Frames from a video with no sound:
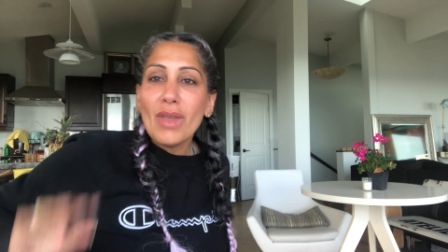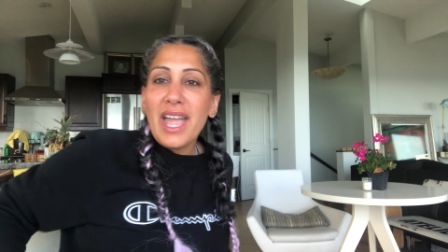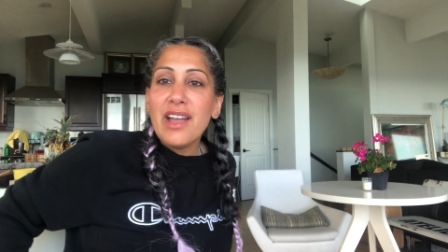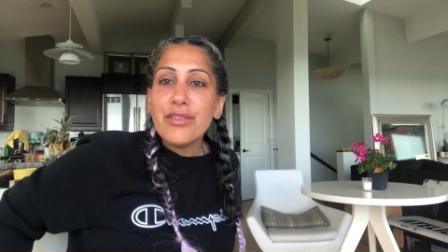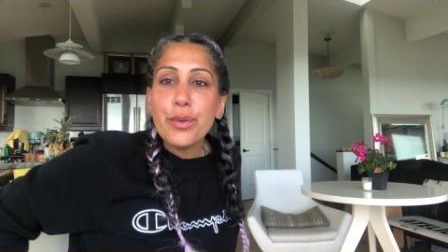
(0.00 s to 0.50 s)

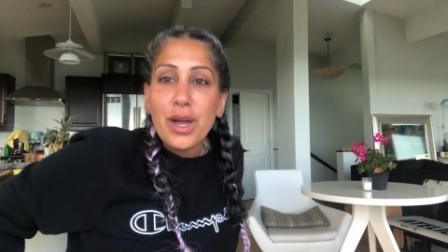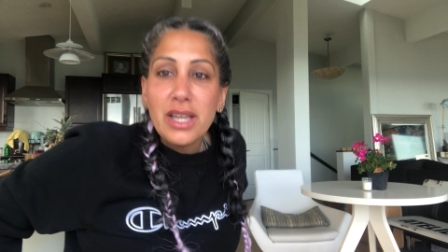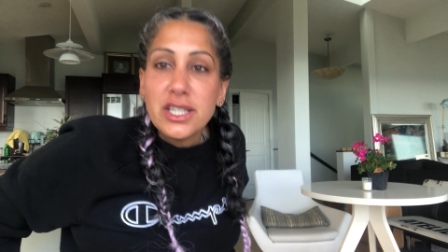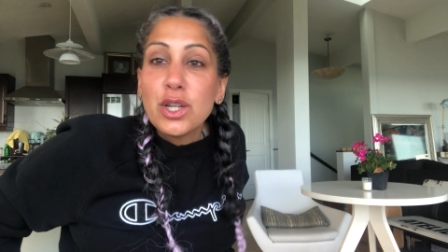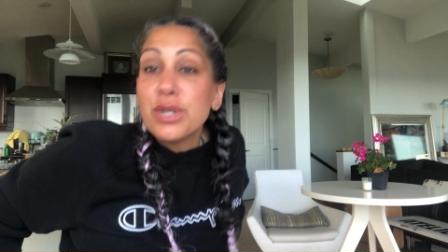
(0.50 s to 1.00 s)
Hey
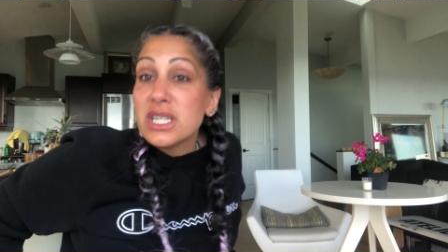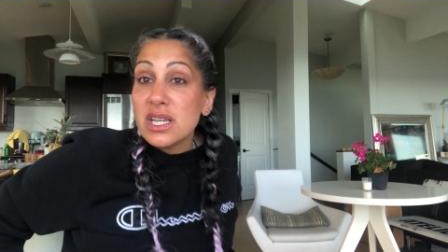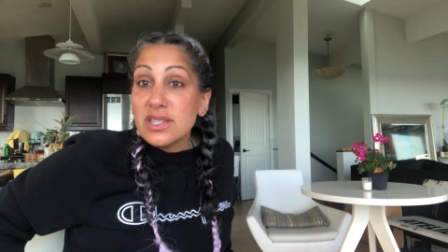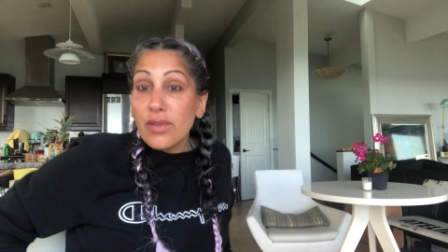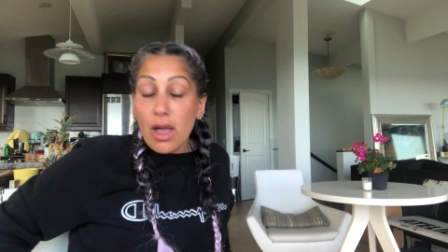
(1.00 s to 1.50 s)
everyone, so in
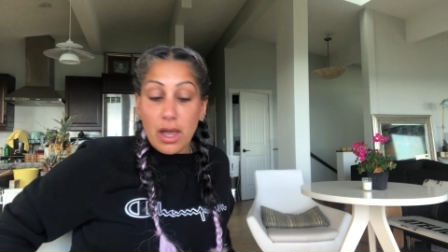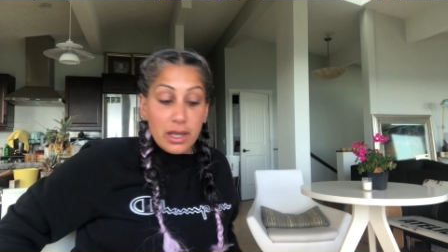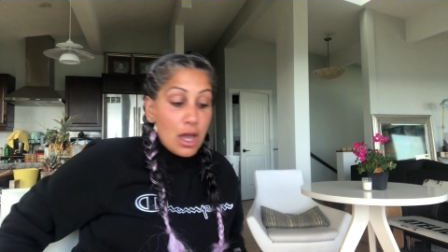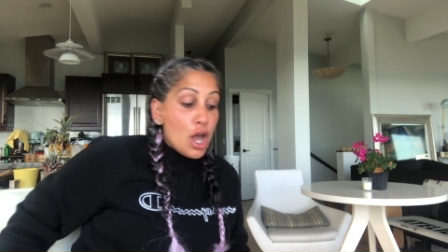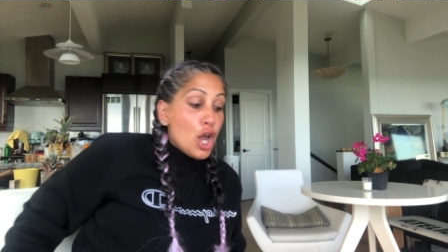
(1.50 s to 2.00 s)
today's
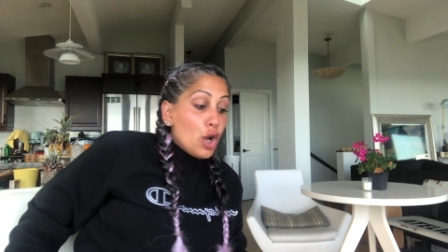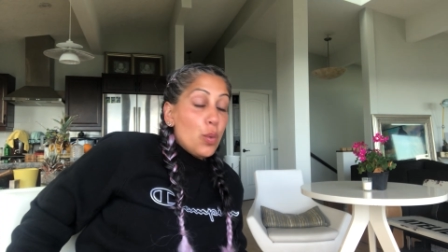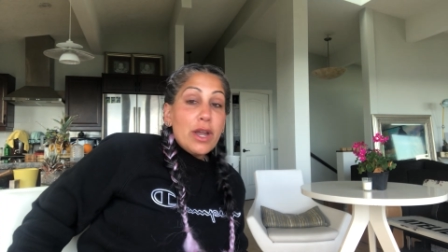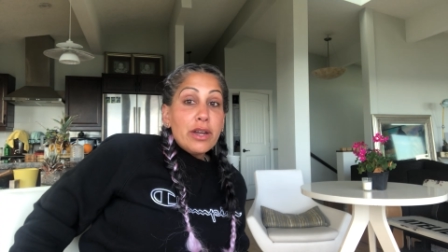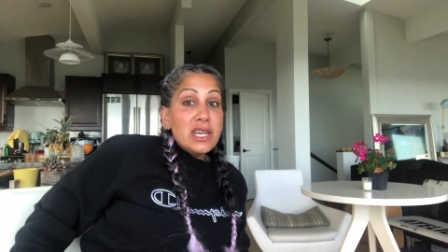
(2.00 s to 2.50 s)
vlog,
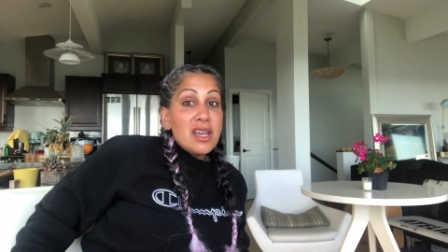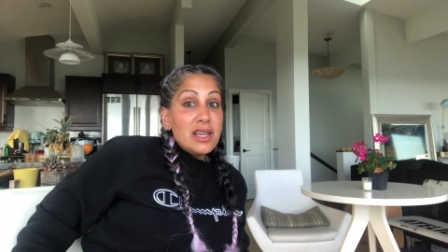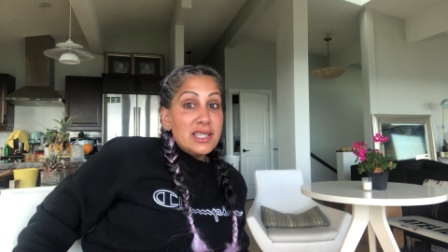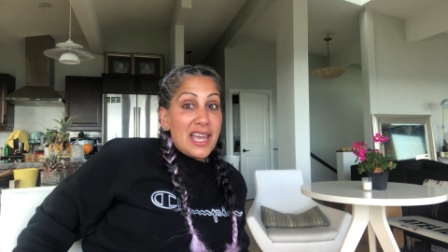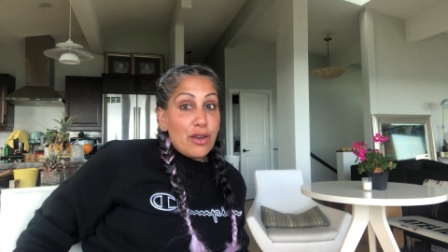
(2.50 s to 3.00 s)
we are gonna
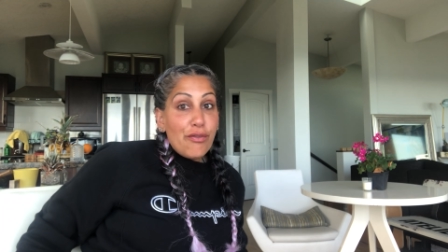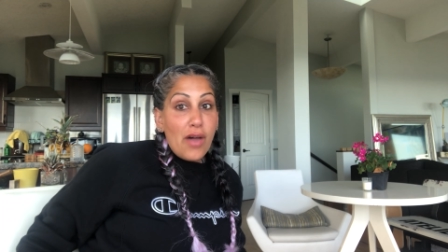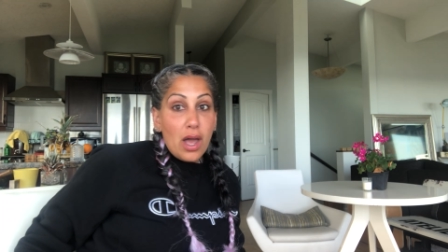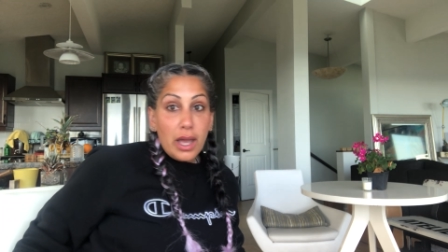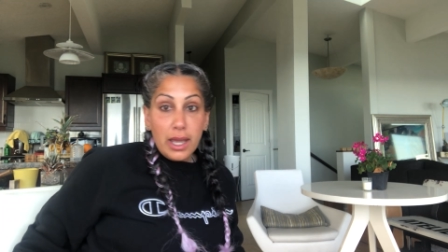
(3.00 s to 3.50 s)

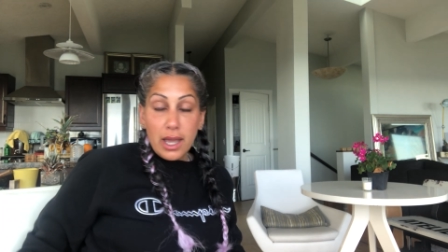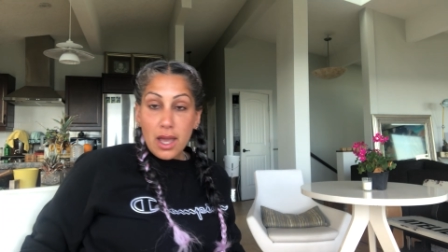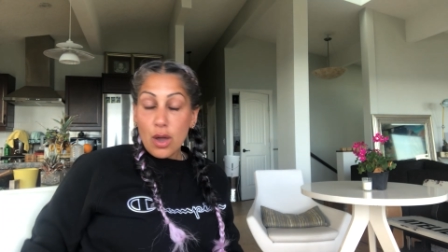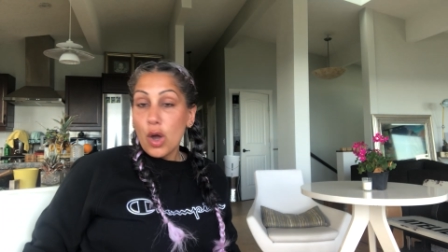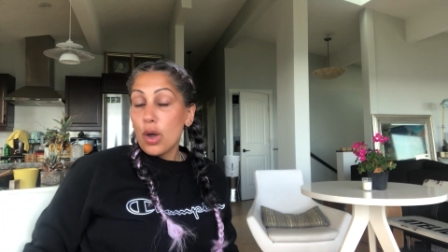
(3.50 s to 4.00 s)
identify
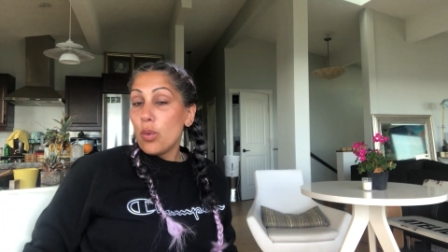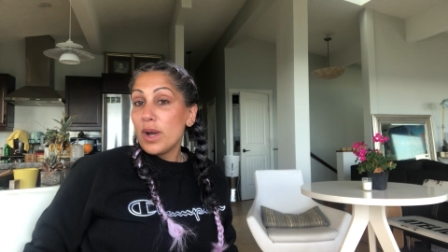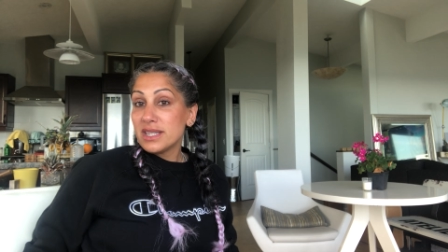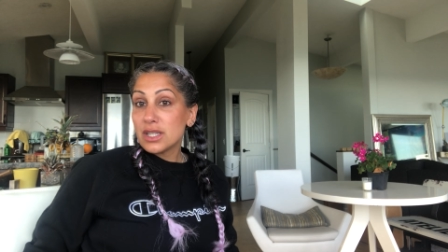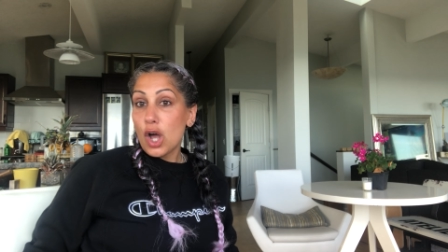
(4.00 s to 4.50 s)

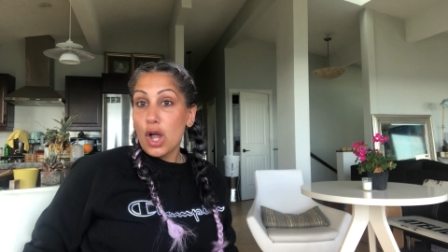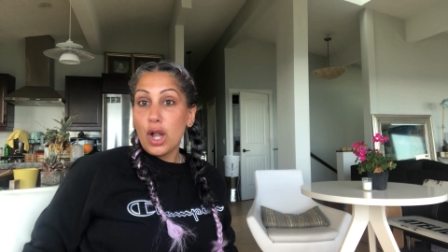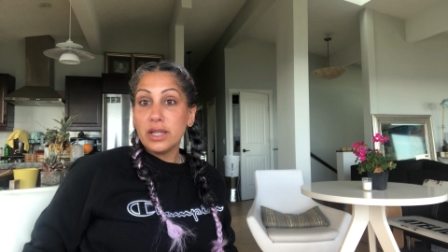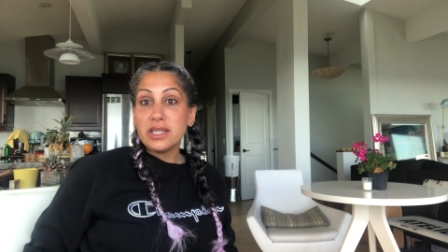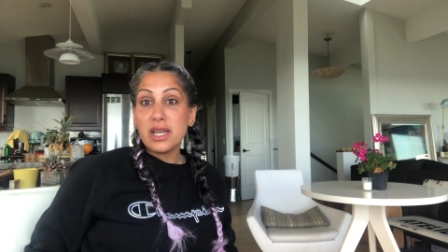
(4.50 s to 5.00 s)
what's
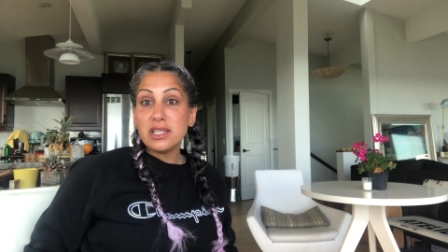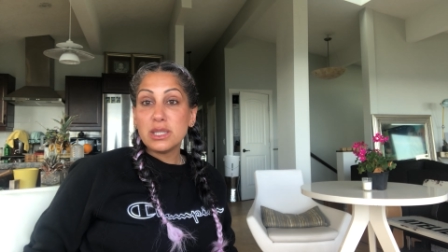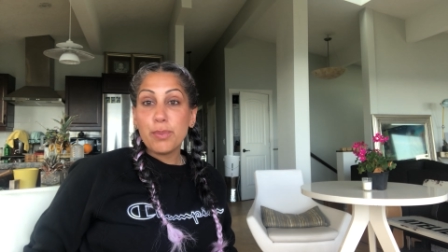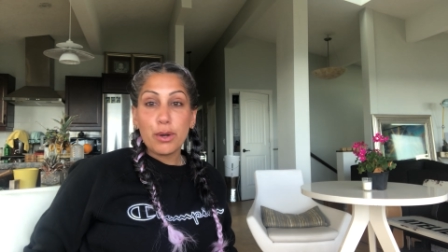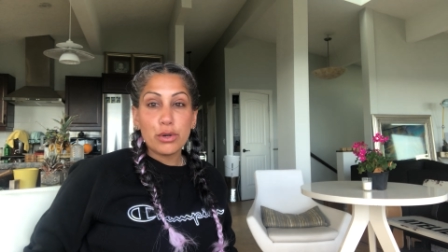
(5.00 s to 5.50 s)
called a
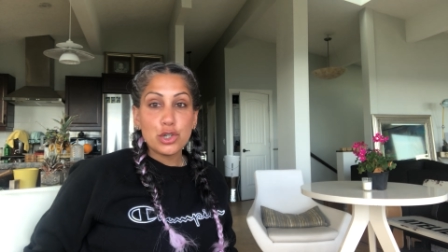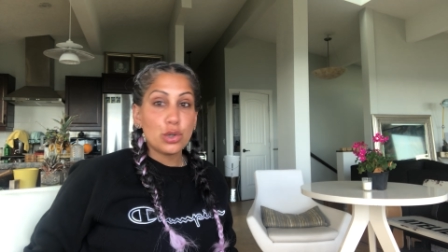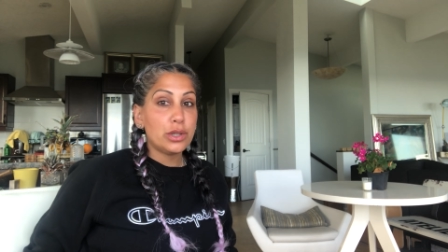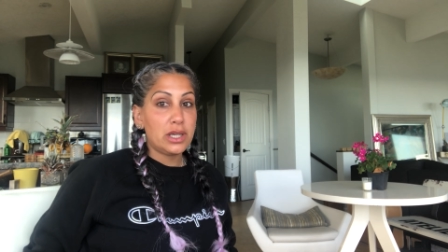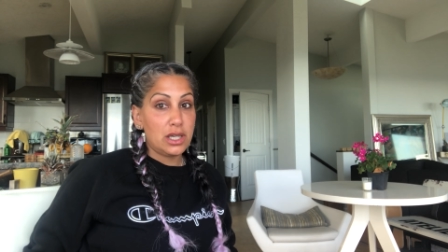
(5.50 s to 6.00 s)

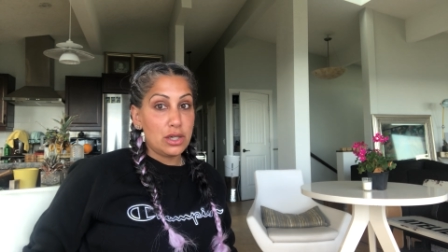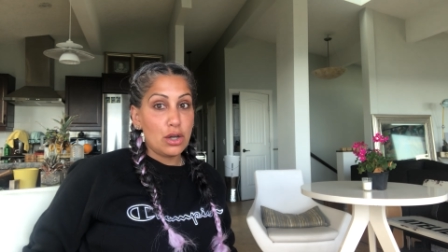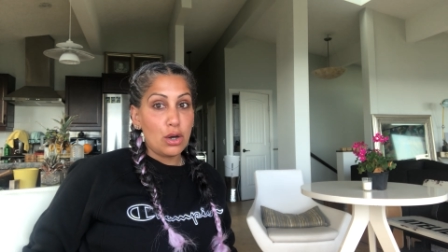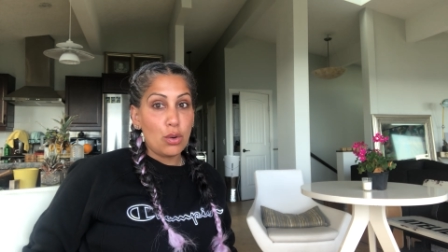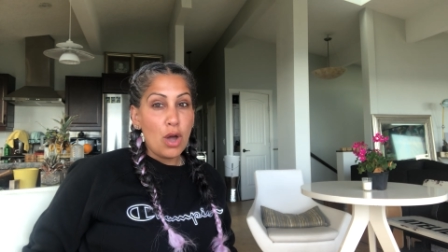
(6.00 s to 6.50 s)
spiritual
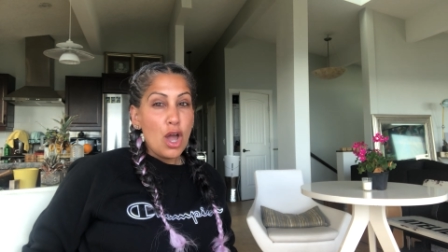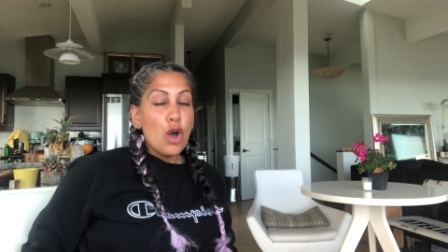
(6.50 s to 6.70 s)
ego.